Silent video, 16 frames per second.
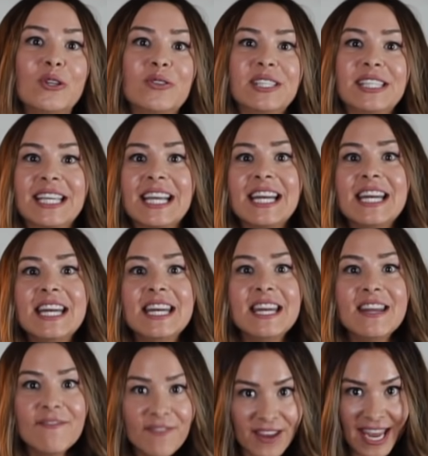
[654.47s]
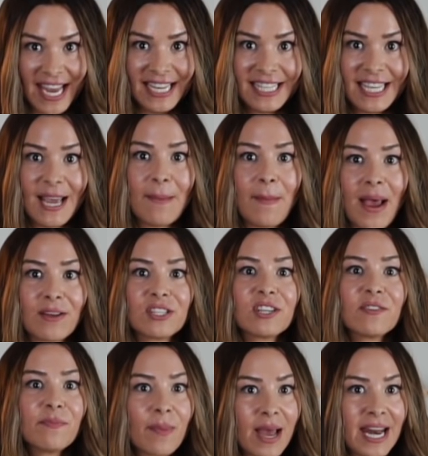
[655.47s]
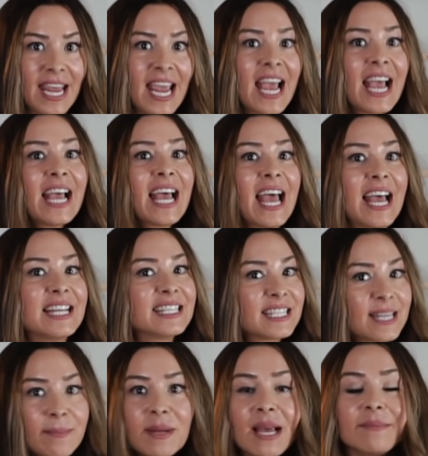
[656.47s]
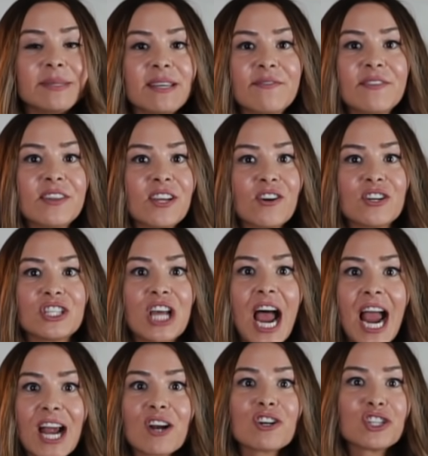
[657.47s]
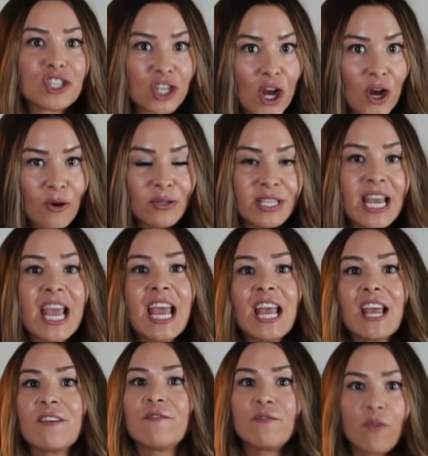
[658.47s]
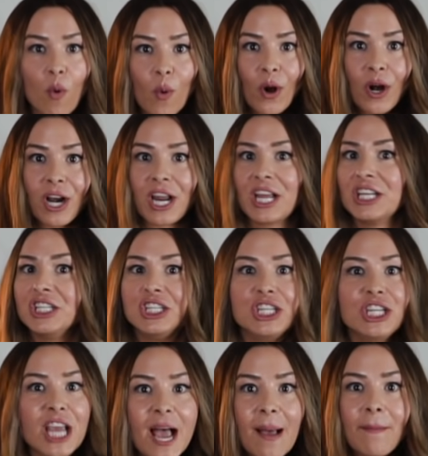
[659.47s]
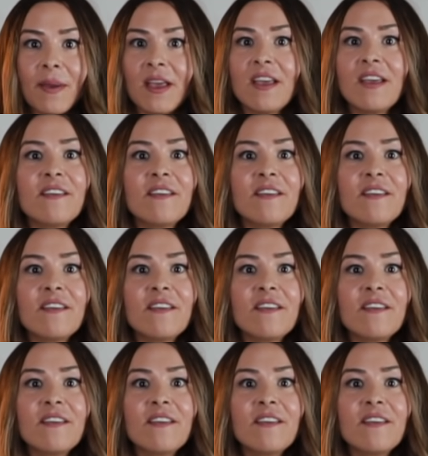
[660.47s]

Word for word: lose significant amounts of money and sometimes even their entire shows if Ford, GM,